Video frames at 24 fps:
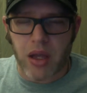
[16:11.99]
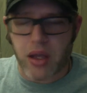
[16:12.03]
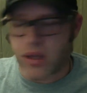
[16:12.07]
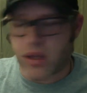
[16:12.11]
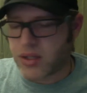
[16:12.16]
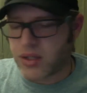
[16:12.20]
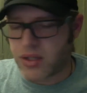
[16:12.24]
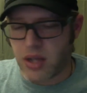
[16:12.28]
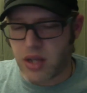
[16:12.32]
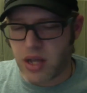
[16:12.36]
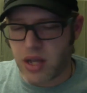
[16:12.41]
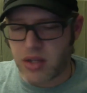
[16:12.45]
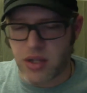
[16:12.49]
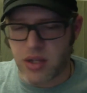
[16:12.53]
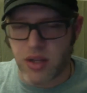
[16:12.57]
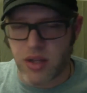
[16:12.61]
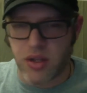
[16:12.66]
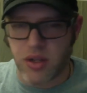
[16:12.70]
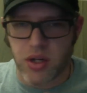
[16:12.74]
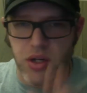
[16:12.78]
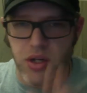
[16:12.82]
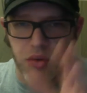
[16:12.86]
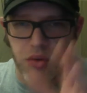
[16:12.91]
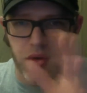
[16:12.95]
It has
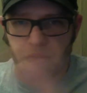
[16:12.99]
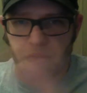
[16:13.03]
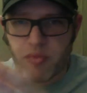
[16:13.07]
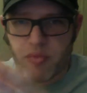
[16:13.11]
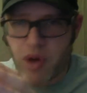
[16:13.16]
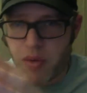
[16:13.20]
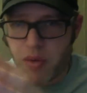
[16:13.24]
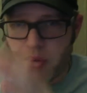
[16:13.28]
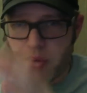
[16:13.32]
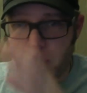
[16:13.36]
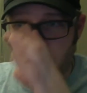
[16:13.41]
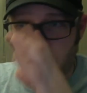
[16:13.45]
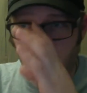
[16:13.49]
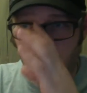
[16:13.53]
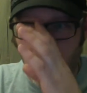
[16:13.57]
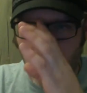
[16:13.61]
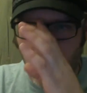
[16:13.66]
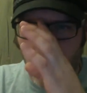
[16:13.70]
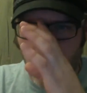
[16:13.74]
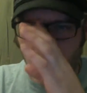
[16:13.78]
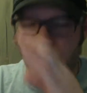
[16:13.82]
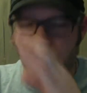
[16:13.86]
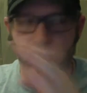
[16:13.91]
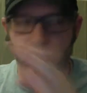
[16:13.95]
nothing to do with prepping,
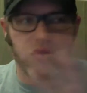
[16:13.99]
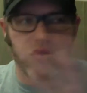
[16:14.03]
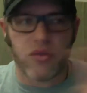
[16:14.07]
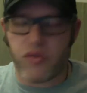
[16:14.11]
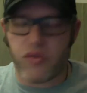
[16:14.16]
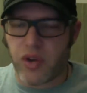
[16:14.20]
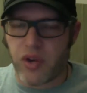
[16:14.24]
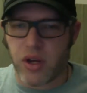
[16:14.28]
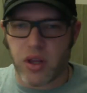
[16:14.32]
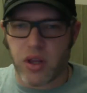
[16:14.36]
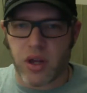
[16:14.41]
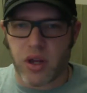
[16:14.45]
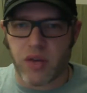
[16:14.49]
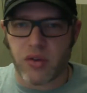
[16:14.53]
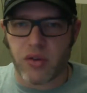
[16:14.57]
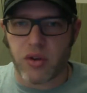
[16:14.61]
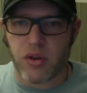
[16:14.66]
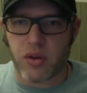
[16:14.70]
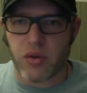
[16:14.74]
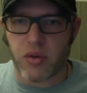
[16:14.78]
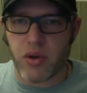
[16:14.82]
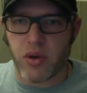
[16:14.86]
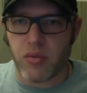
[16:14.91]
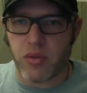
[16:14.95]
but you can find a lot of good
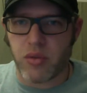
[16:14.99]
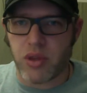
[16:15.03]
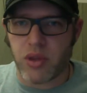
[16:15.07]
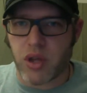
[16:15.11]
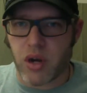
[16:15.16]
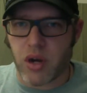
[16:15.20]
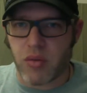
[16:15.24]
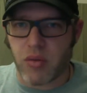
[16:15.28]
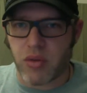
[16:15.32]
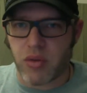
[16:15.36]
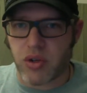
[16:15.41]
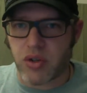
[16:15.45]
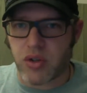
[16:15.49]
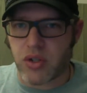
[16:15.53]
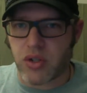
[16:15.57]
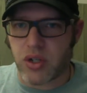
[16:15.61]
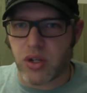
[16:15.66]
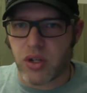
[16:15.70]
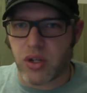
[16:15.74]
equipment there. I mean, there's